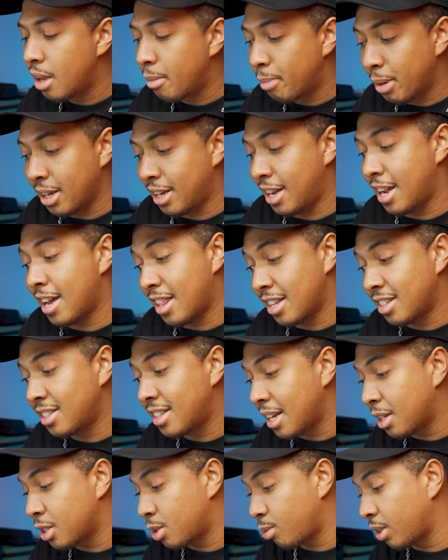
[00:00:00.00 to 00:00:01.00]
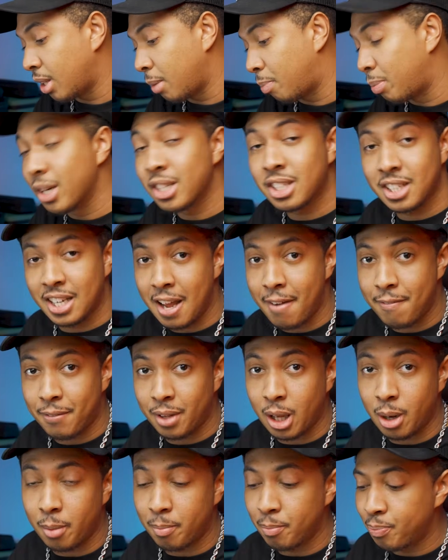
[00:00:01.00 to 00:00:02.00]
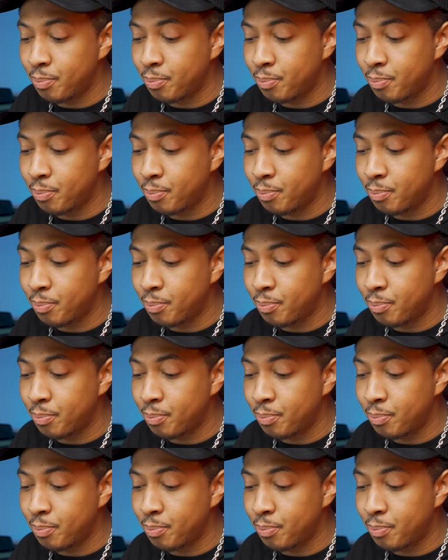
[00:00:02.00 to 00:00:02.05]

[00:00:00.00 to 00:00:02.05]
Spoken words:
But yeah, this thing is really pushing the envelope.